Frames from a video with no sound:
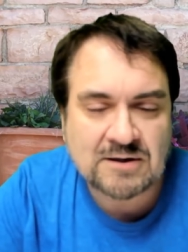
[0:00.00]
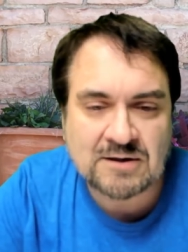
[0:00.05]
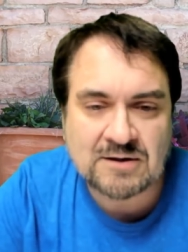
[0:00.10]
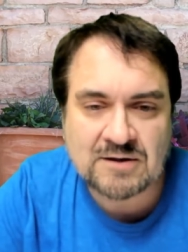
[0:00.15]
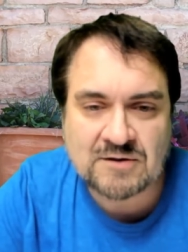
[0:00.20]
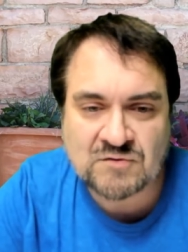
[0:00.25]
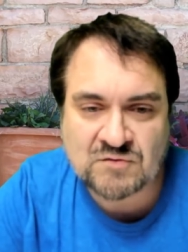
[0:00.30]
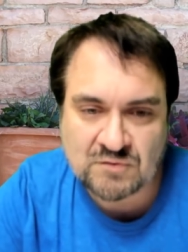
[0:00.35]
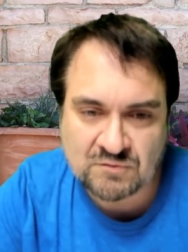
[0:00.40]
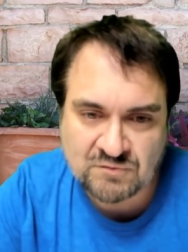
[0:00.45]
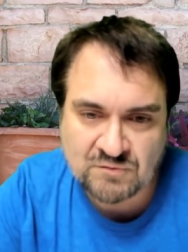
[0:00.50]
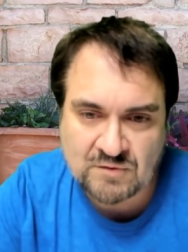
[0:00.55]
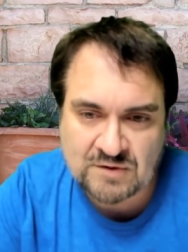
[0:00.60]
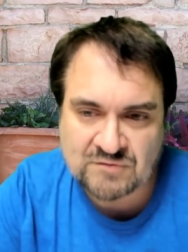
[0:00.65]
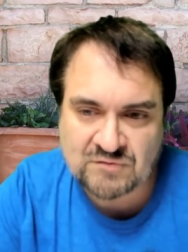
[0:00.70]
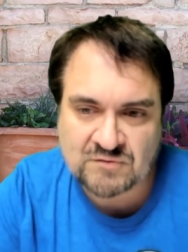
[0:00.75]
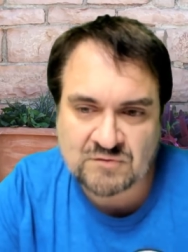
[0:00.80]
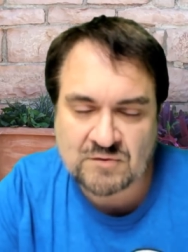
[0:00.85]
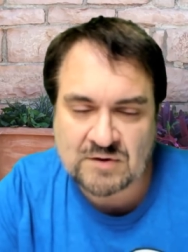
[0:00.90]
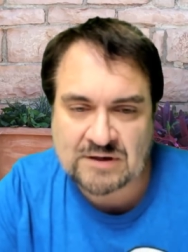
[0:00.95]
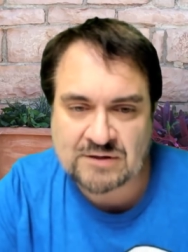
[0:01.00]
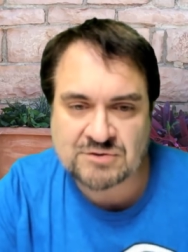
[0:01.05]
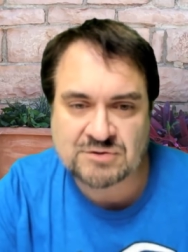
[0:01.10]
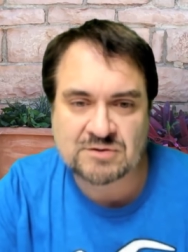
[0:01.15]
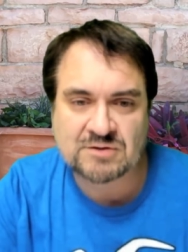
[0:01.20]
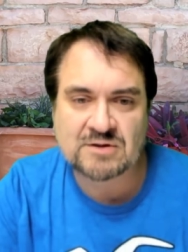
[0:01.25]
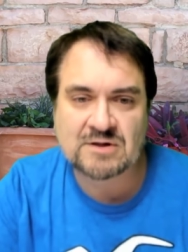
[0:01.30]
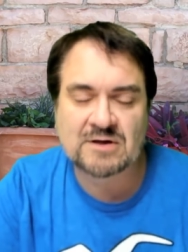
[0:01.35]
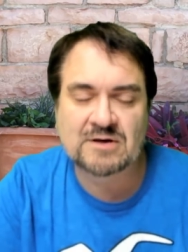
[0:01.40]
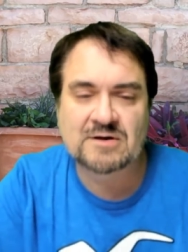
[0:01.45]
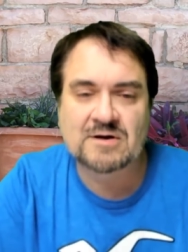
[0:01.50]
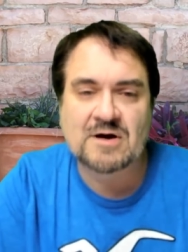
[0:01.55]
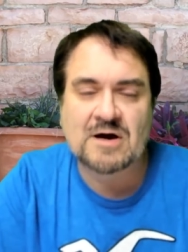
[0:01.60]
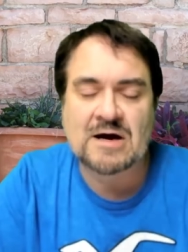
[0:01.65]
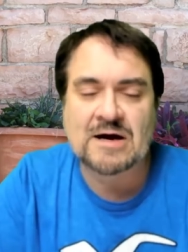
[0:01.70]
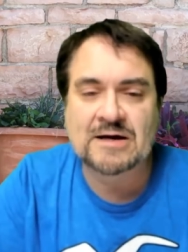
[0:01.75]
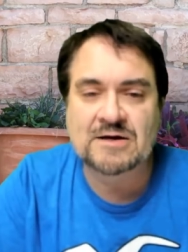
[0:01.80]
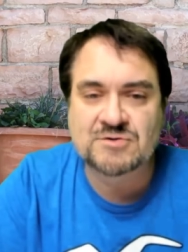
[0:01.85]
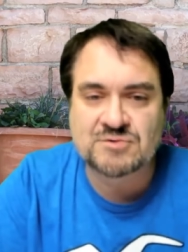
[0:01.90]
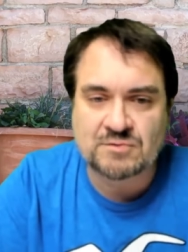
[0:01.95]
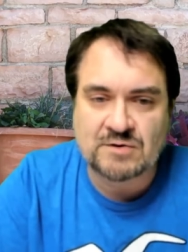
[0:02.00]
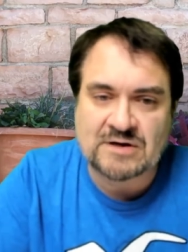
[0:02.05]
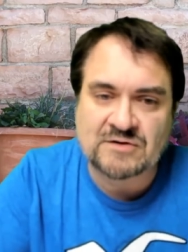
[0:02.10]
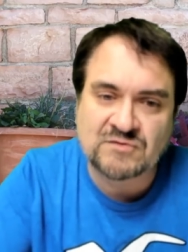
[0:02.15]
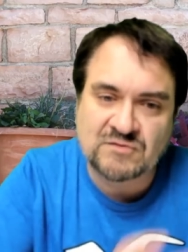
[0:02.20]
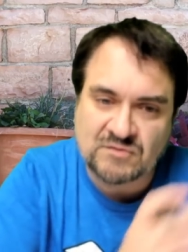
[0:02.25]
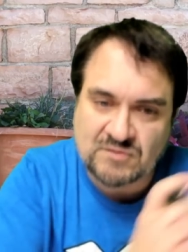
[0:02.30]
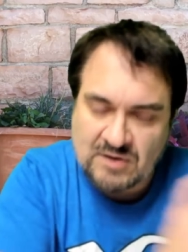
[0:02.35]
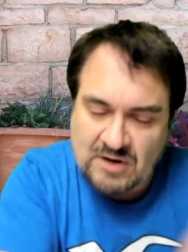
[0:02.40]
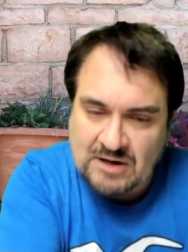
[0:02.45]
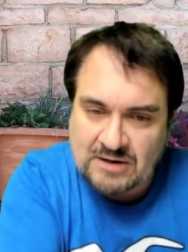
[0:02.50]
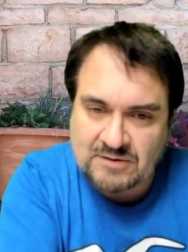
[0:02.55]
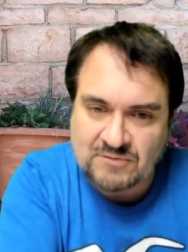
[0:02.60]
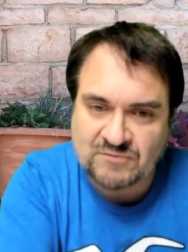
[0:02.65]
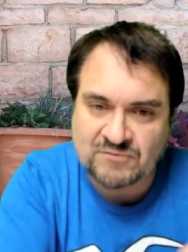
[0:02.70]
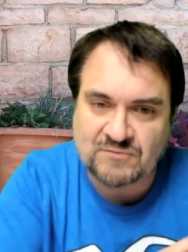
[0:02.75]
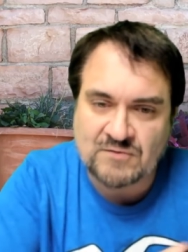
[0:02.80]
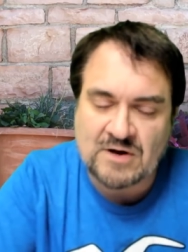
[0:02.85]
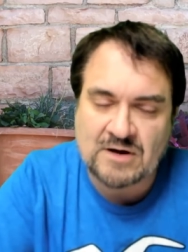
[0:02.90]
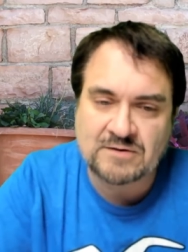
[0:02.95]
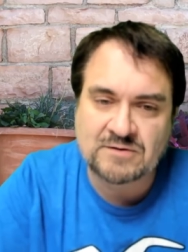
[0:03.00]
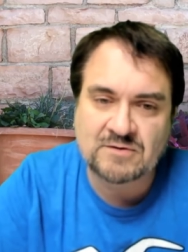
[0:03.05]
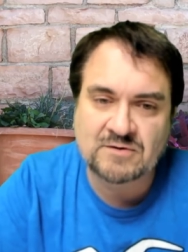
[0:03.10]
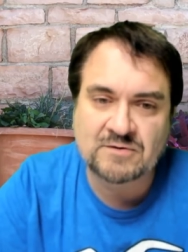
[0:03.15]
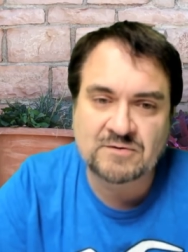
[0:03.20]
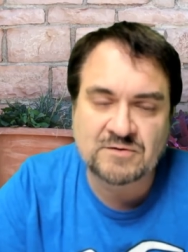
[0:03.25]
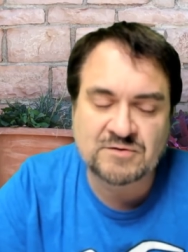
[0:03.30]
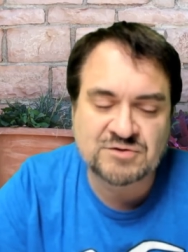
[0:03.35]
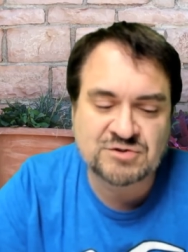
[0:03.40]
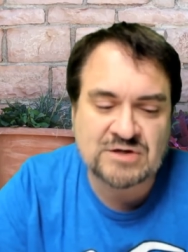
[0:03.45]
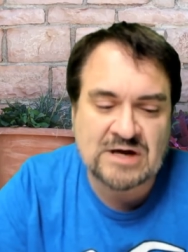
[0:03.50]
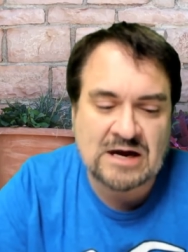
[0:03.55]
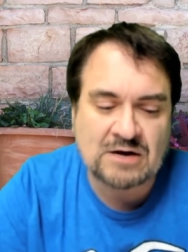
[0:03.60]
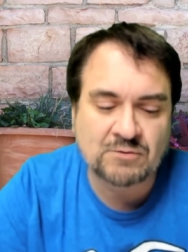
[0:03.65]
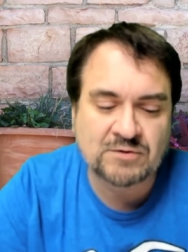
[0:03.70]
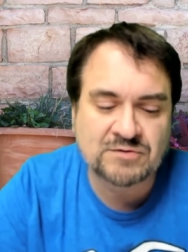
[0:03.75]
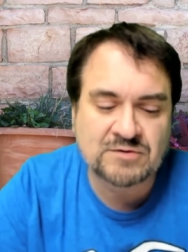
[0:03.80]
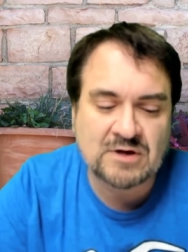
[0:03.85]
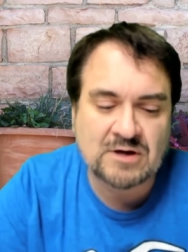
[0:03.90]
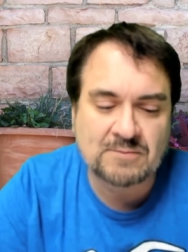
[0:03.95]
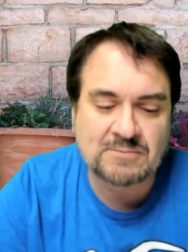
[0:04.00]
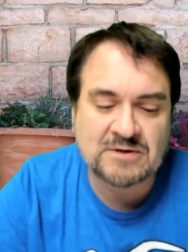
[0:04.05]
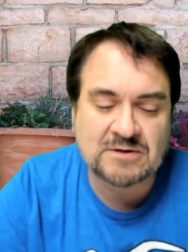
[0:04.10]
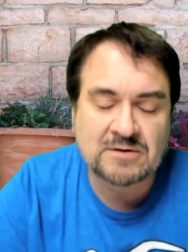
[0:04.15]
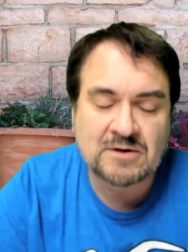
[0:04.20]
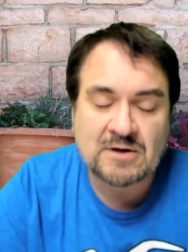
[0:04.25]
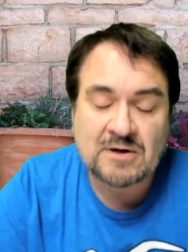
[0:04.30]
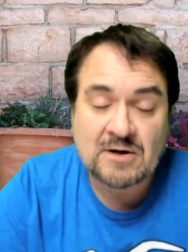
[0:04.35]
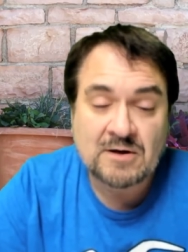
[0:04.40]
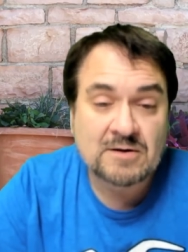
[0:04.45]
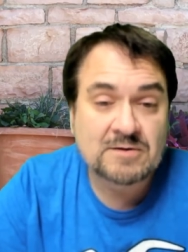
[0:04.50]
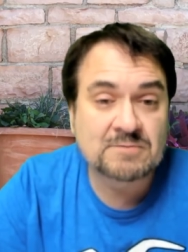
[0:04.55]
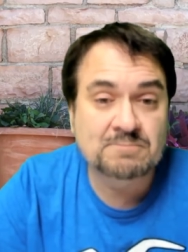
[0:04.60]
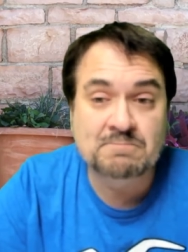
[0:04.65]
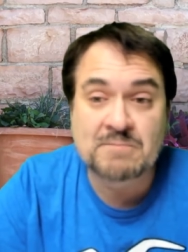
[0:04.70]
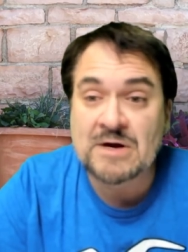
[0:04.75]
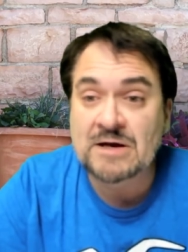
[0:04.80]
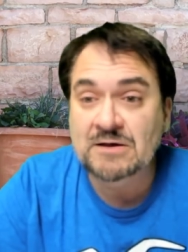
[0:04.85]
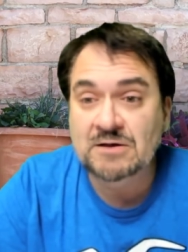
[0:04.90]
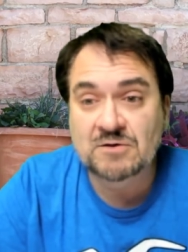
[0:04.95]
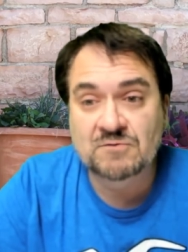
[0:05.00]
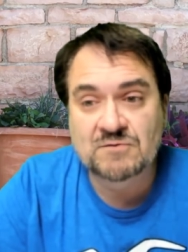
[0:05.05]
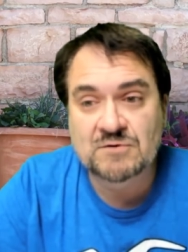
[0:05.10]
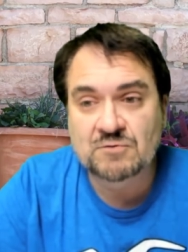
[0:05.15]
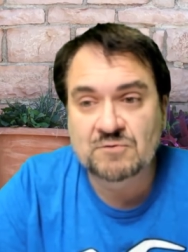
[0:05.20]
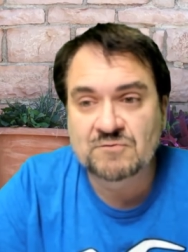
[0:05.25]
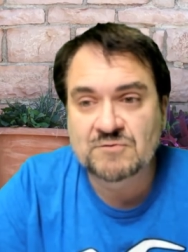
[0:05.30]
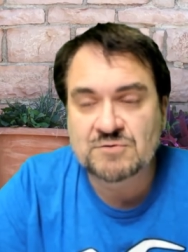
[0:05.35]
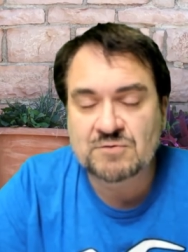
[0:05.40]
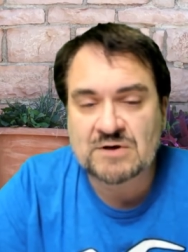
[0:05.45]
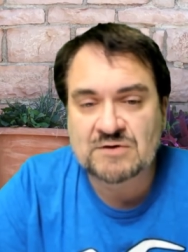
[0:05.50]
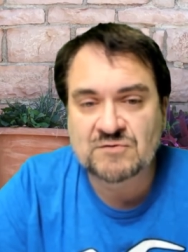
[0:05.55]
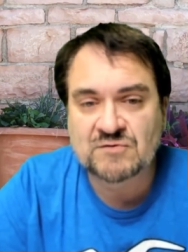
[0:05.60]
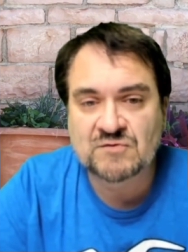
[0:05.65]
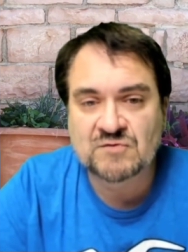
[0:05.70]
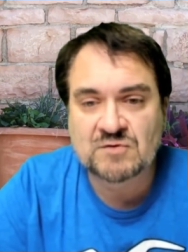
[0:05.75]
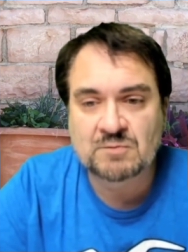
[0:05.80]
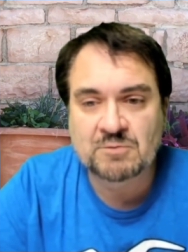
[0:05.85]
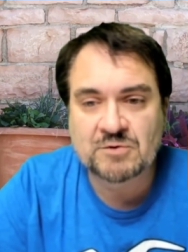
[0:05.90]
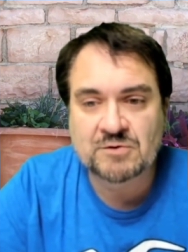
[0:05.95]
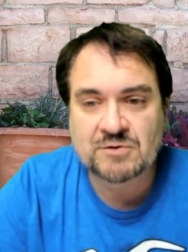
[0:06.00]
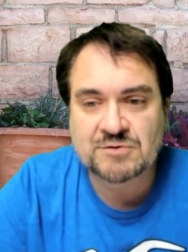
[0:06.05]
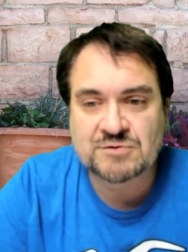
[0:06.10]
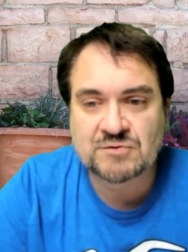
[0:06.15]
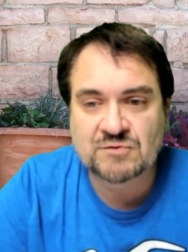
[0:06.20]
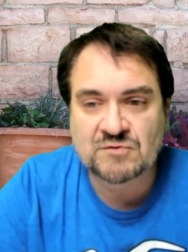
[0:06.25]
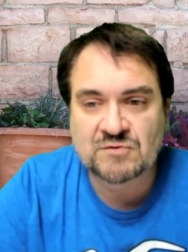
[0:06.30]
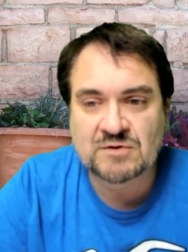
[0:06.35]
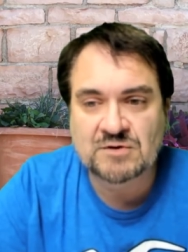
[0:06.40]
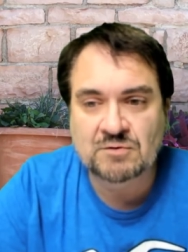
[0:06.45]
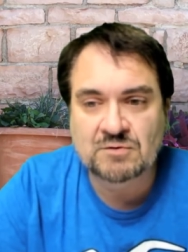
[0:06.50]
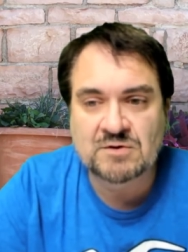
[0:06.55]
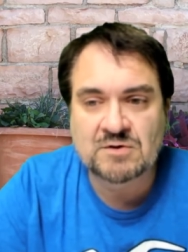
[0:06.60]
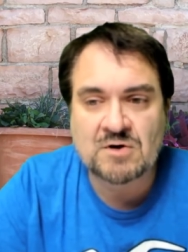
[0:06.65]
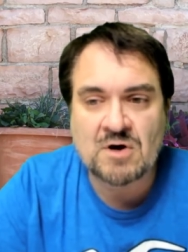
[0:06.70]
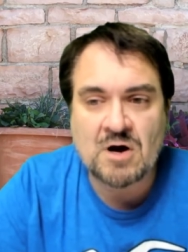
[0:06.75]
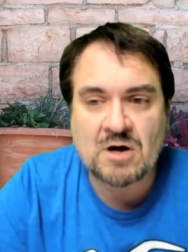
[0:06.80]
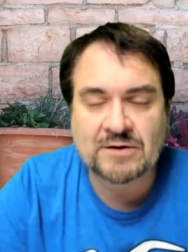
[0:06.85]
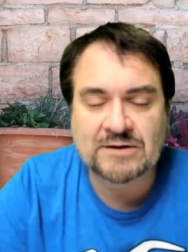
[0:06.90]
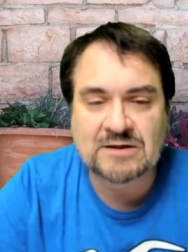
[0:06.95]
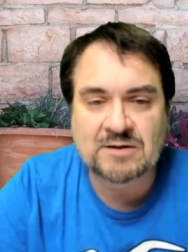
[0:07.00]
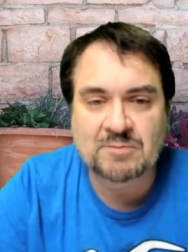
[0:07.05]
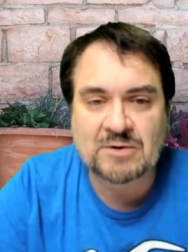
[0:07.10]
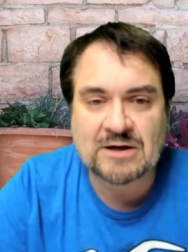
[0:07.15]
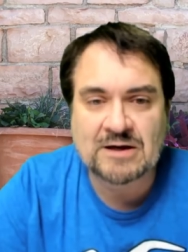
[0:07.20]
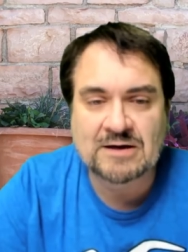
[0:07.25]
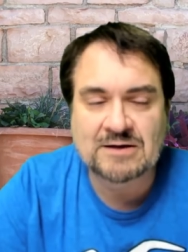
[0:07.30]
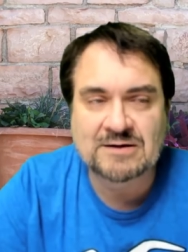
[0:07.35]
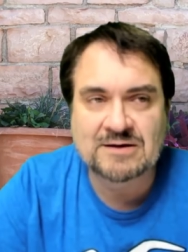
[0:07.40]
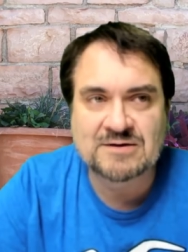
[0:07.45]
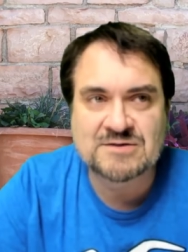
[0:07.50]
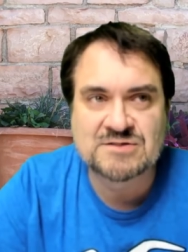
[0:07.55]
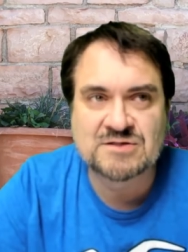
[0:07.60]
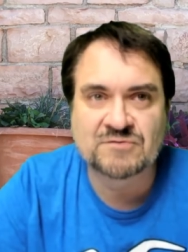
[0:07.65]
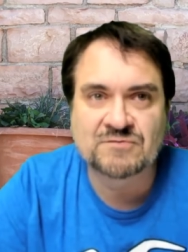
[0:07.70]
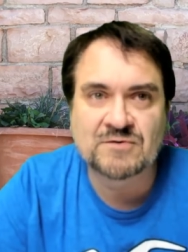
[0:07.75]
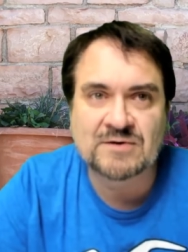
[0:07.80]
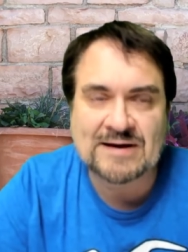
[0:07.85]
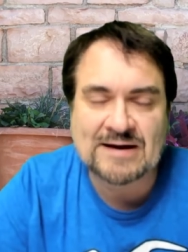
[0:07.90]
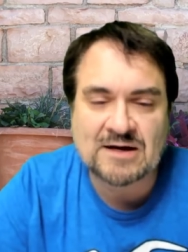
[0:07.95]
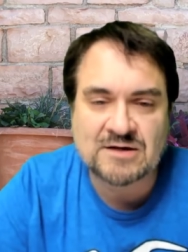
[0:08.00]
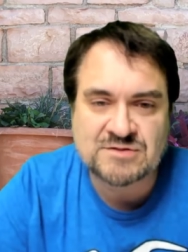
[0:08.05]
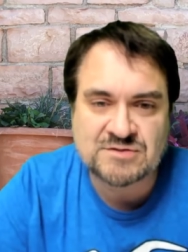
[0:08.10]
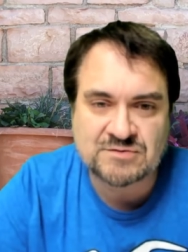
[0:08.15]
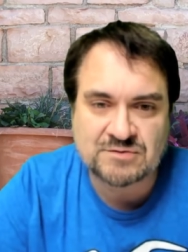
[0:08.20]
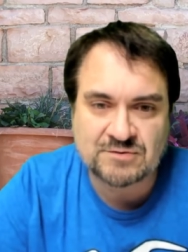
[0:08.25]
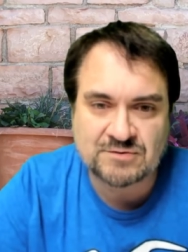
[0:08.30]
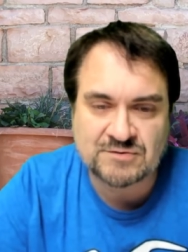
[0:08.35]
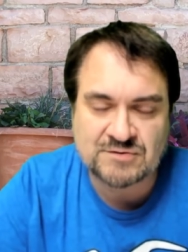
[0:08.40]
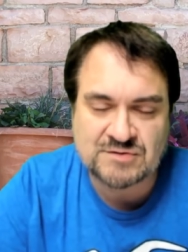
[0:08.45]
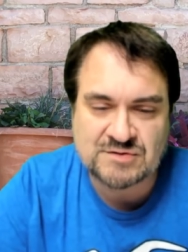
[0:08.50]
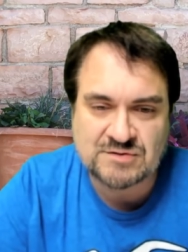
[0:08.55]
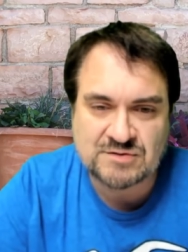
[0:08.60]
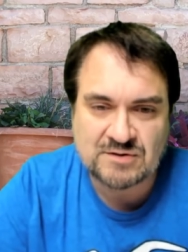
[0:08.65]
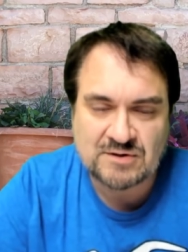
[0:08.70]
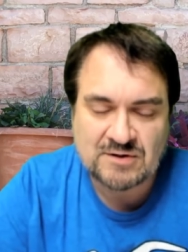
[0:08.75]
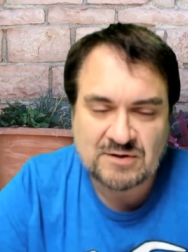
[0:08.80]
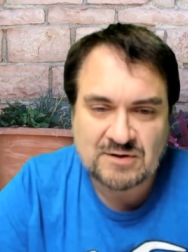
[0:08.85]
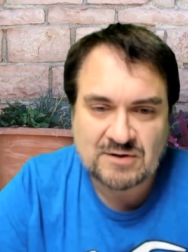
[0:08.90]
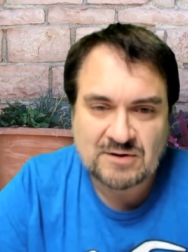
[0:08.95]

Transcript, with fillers: it's a frustration that I addressed on a, on the, the chat with them. And many of you have addressed similar issues that you can call eBay and get different answers